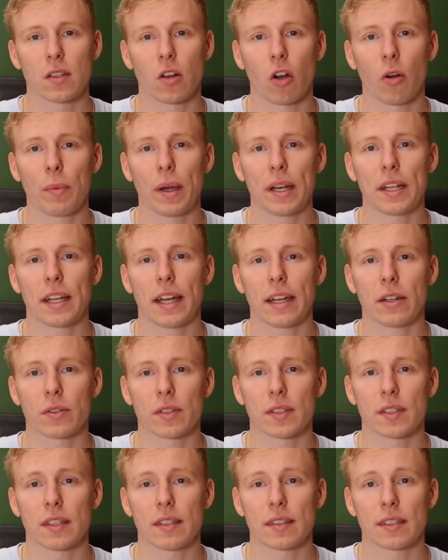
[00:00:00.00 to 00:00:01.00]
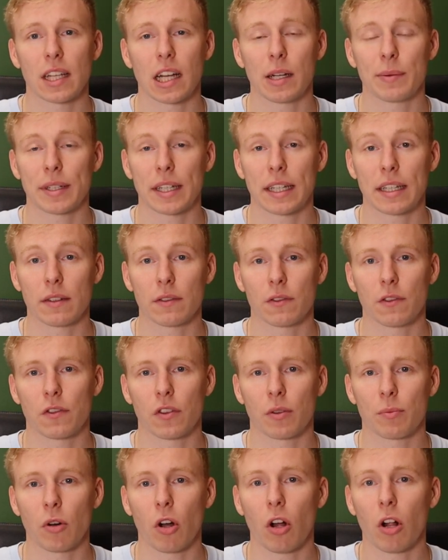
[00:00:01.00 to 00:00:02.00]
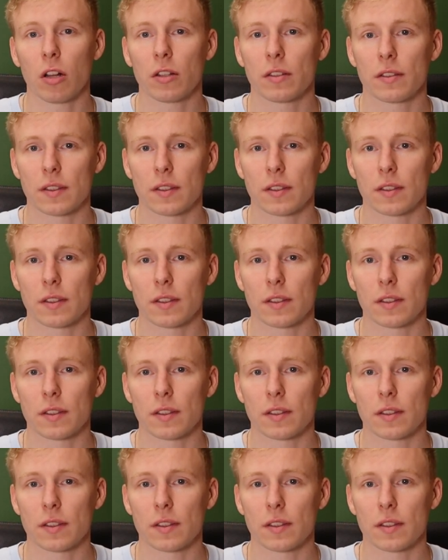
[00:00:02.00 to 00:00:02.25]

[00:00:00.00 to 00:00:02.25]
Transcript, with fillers: so many IOCs coming in from all